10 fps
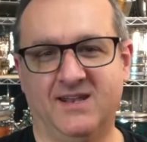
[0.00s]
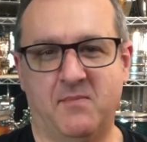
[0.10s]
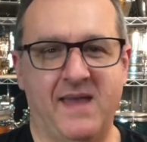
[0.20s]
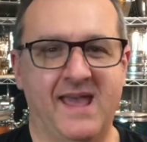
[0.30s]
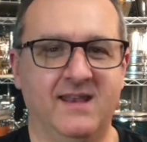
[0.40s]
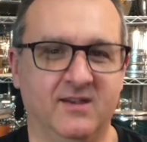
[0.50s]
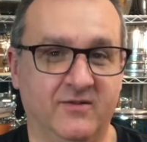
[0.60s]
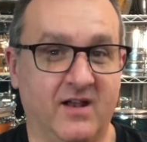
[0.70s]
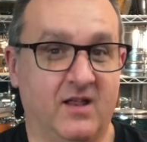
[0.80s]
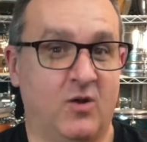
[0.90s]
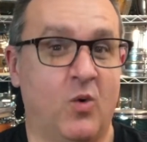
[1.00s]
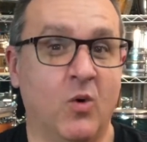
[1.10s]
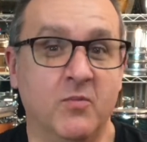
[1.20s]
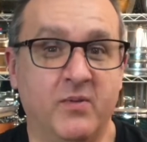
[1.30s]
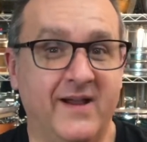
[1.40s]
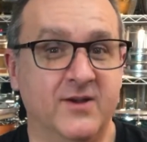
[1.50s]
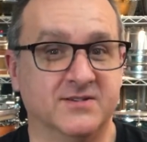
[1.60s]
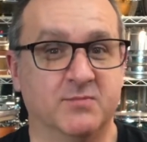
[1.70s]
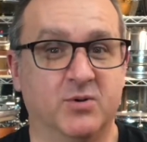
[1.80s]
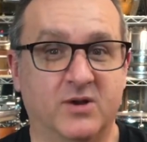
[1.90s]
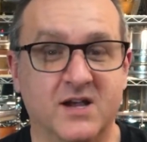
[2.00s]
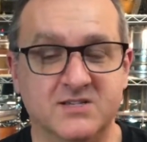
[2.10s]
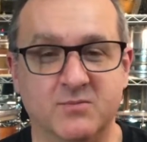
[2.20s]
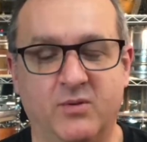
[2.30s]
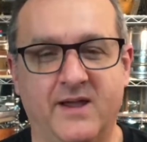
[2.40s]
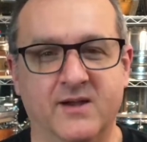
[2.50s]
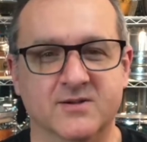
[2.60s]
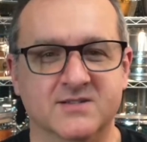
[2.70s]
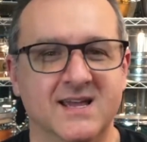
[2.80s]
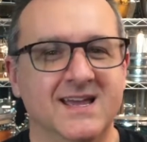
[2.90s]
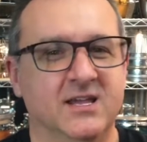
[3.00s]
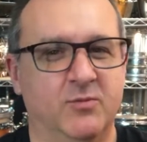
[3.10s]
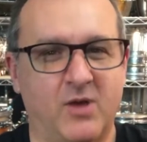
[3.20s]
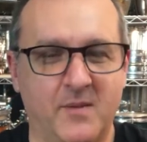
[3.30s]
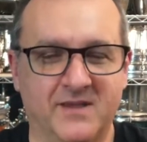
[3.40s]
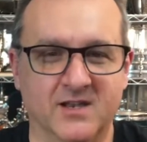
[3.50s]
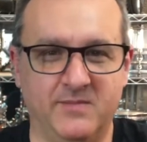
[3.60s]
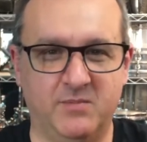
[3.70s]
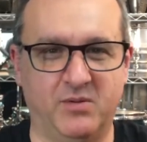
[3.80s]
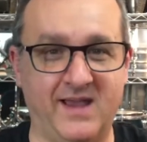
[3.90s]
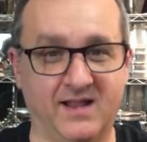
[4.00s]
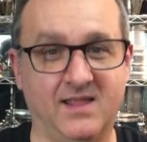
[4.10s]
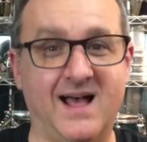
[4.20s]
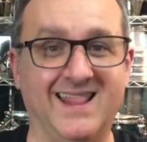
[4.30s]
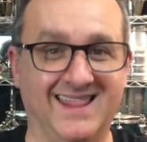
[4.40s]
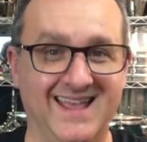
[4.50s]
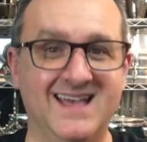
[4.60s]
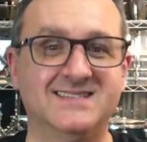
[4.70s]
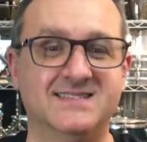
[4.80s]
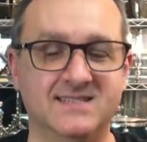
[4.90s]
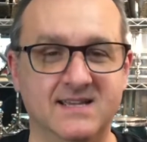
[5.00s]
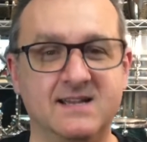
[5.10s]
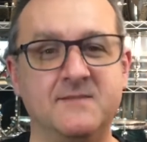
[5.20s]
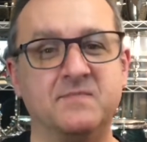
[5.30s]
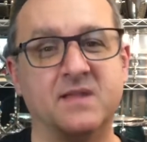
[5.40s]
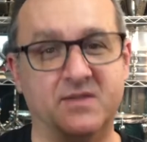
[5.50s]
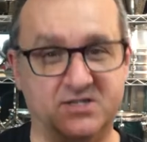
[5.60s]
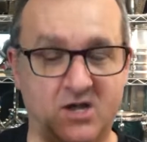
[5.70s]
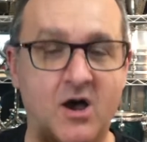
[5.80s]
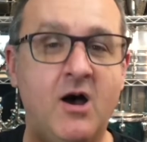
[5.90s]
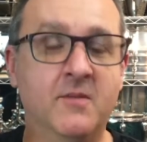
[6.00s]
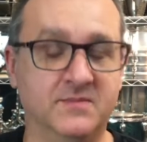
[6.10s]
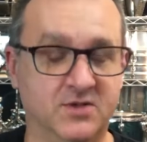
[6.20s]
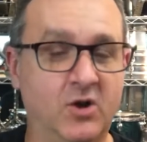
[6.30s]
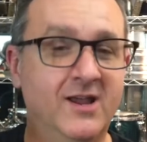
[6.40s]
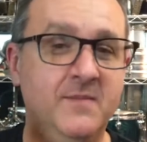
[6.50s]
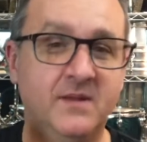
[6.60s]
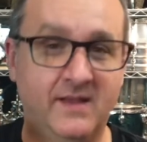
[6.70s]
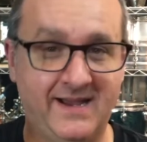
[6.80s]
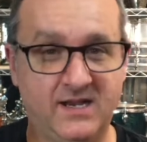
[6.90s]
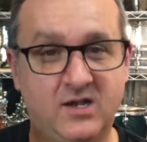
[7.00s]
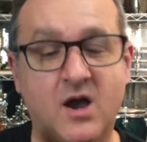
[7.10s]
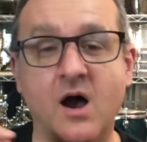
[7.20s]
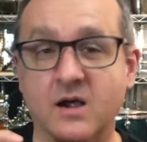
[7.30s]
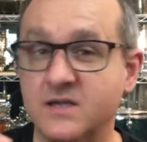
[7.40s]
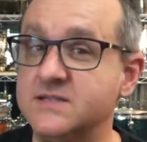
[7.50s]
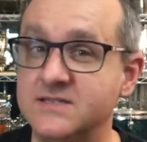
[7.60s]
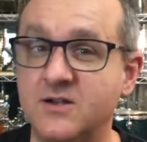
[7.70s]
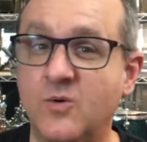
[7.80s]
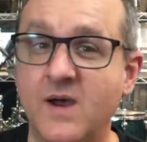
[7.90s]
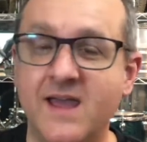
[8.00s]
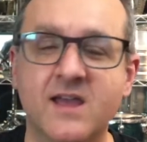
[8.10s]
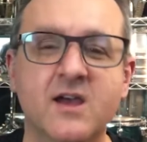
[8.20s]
in a band and you've got a lot of horn players and percussion players, you're probably going to be playing a lot less. The toms are emulating congas in a way.